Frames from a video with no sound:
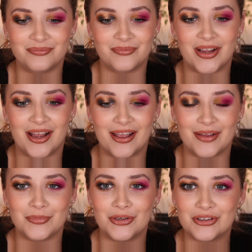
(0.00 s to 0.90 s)
my
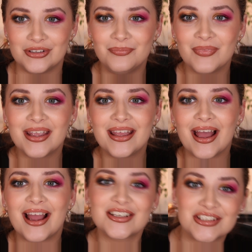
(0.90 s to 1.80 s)
knuckle.
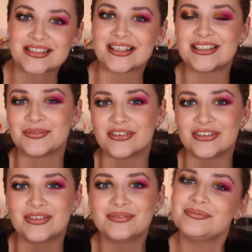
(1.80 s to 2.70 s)
I shall see you
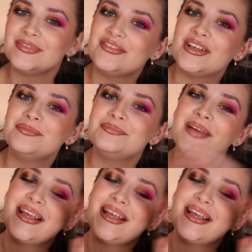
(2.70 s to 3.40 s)
tomorrow. Love you,